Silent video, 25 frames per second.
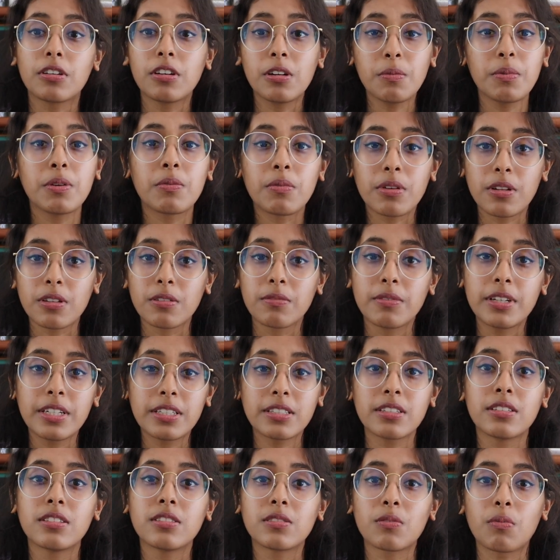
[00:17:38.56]
could have been one of the
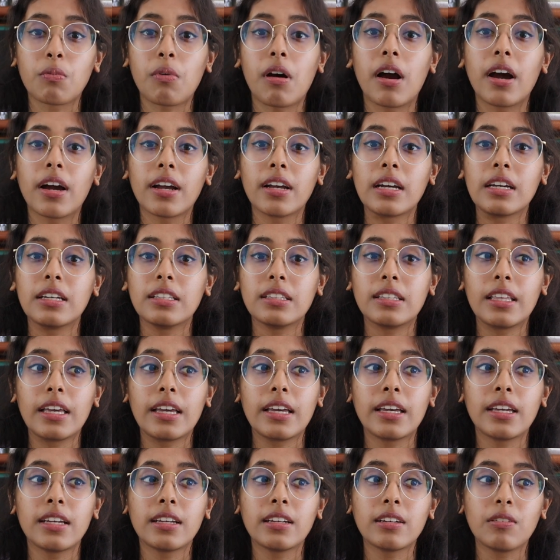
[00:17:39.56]
reasons why
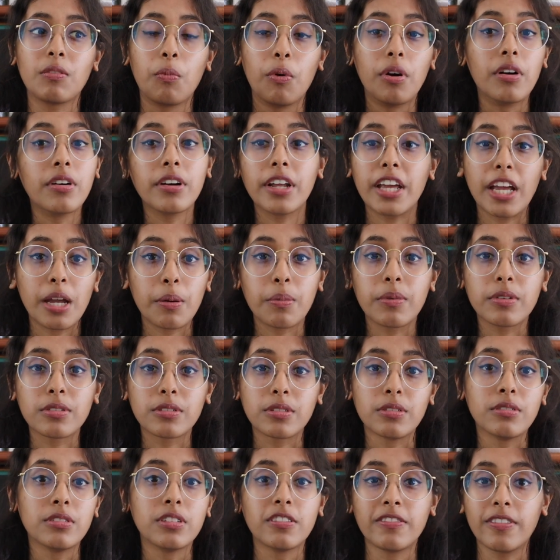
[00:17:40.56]
they weren't able
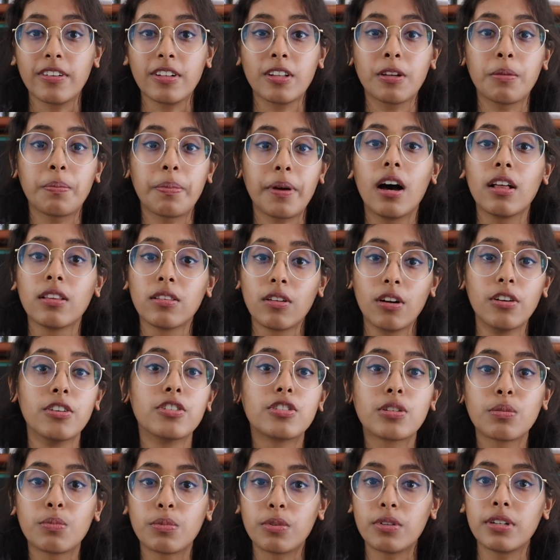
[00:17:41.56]
to develop a
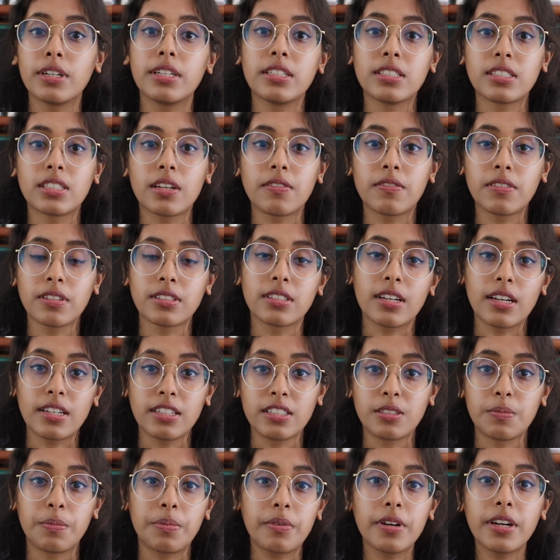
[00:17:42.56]
larger, more
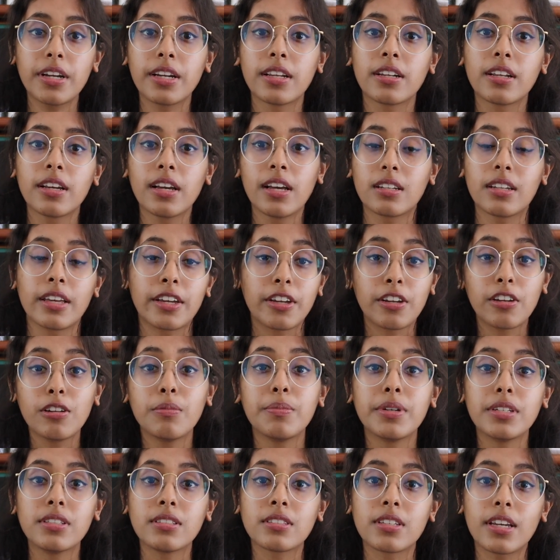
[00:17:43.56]
encephalized brain like
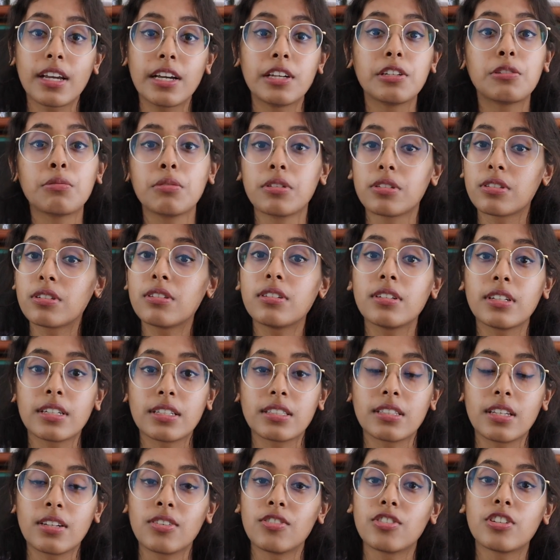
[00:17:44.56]
humans and to a certain
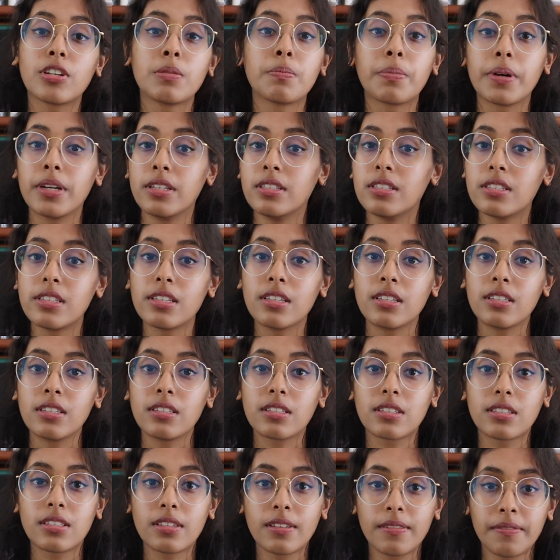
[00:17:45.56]
extent
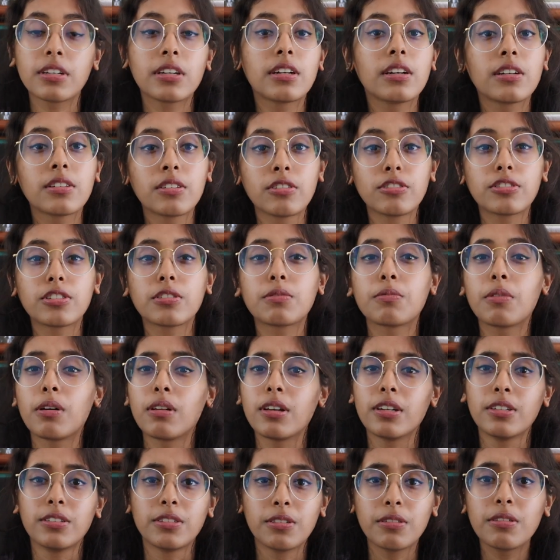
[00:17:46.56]
chimpanzees. In conclusion, while
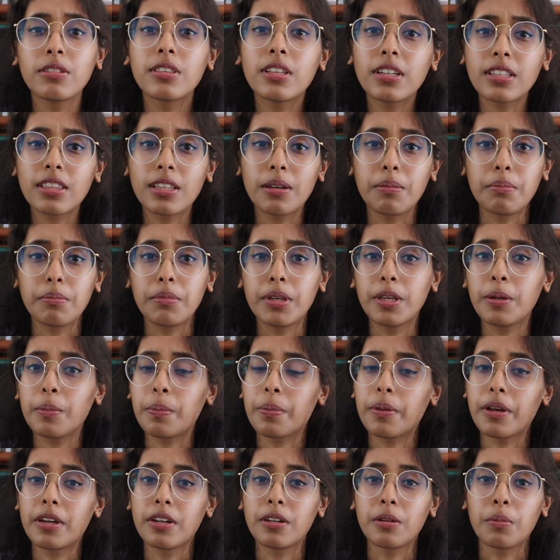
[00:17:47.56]
I do think that meat
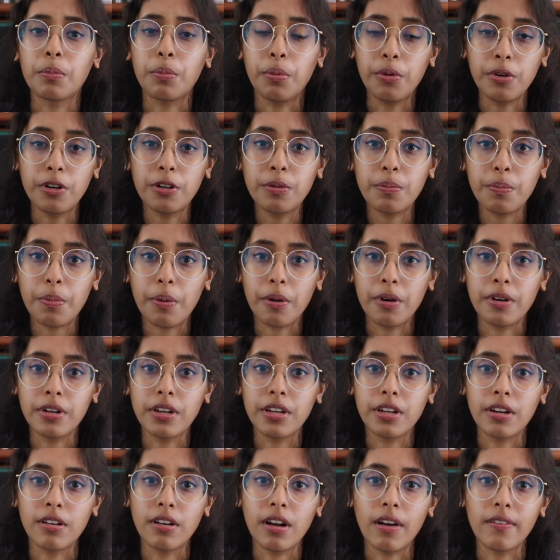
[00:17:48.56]
played an important
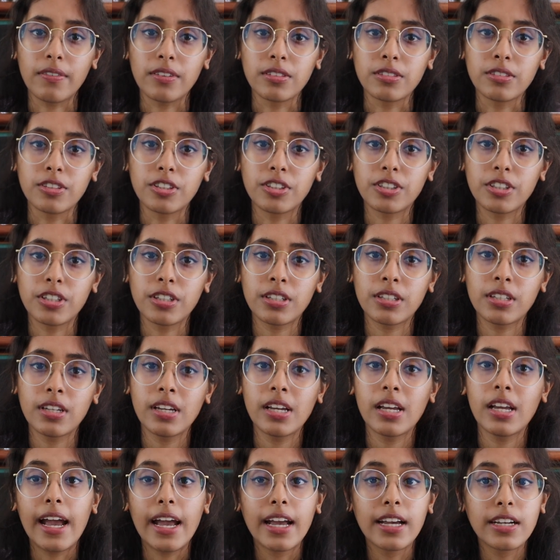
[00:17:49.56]
part in our evolution
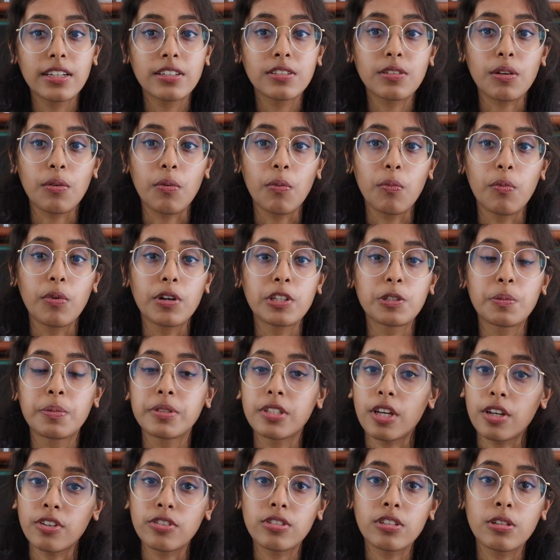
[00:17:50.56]
and was
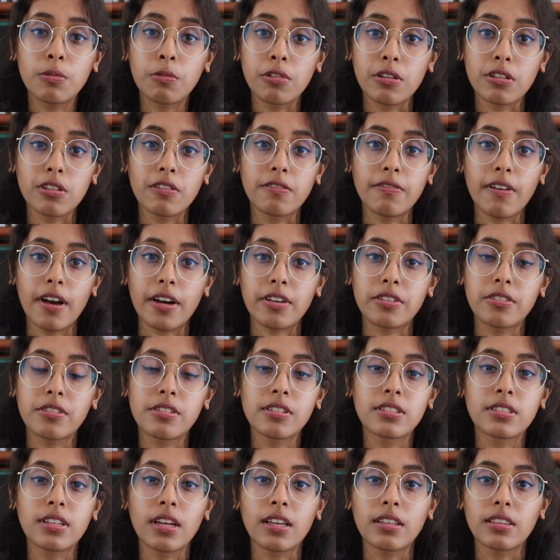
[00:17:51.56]
potentially one of the
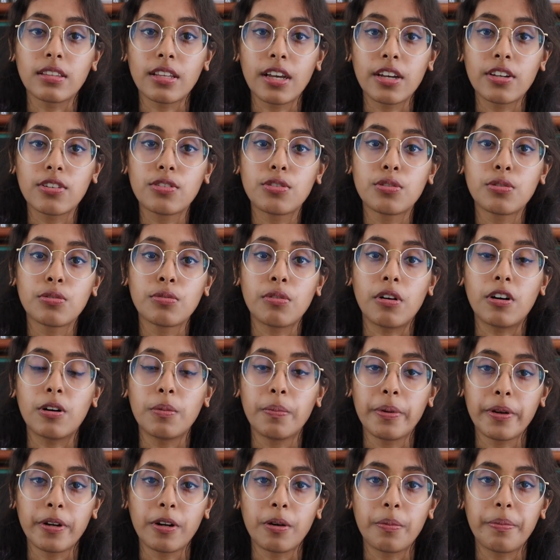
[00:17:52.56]
factors that led to our
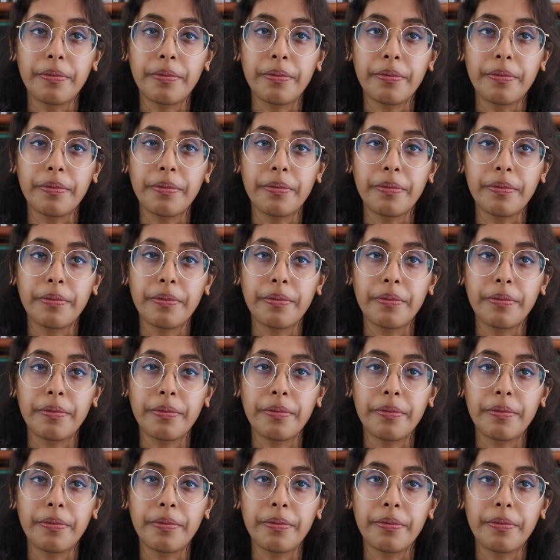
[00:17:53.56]
bigger